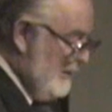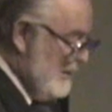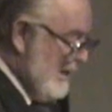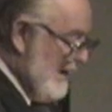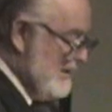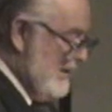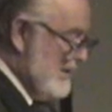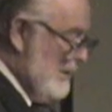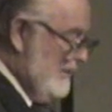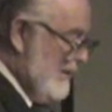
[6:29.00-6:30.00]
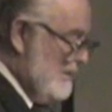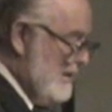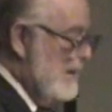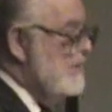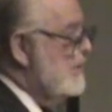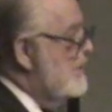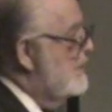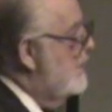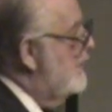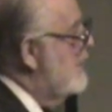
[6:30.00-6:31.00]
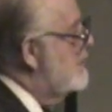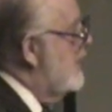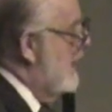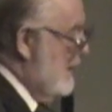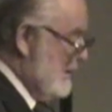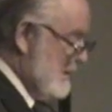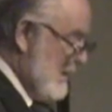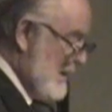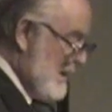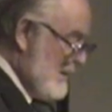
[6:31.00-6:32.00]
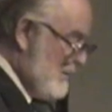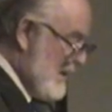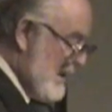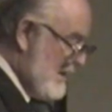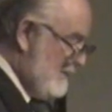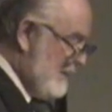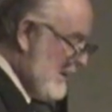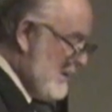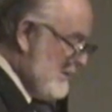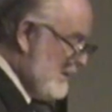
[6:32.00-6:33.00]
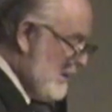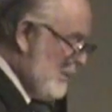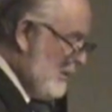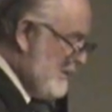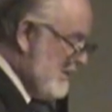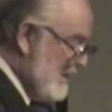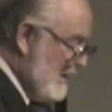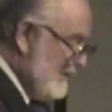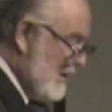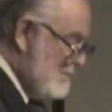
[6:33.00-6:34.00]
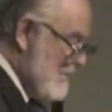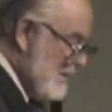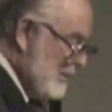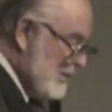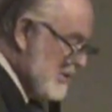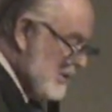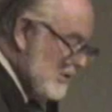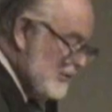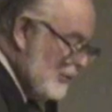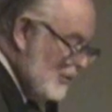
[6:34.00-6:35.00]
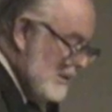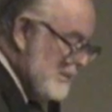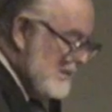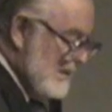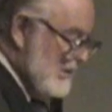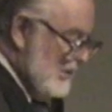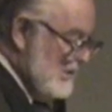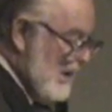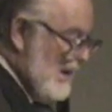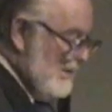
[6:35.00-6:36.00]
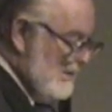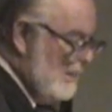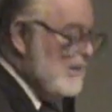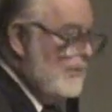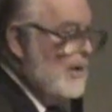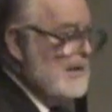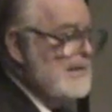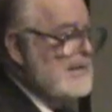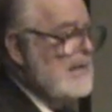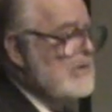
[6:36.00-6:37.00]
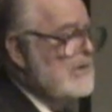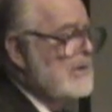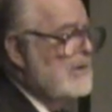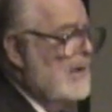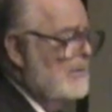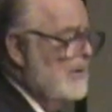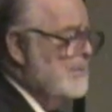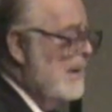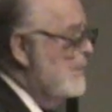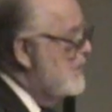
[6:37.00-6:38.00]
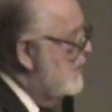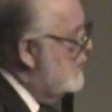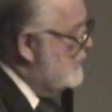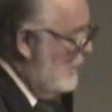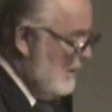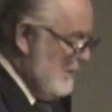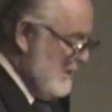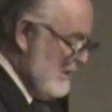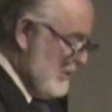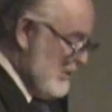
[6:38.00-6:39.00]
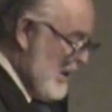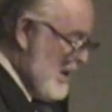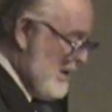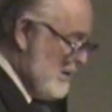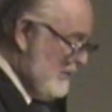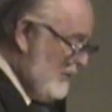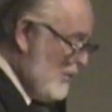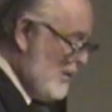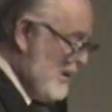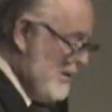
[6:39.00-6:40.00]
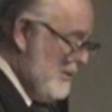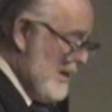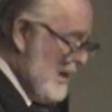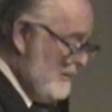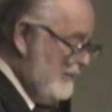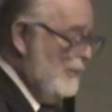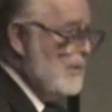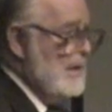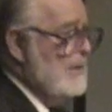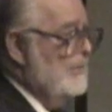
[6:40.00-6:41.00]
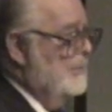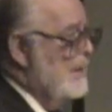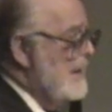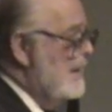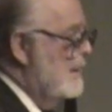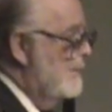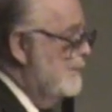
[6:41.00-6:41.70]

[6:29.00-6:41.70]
In the tax-exempt foundations and the think tanks, we have a number of CFR members in controlling positions. Number of organizations with members in controlling positions is 443.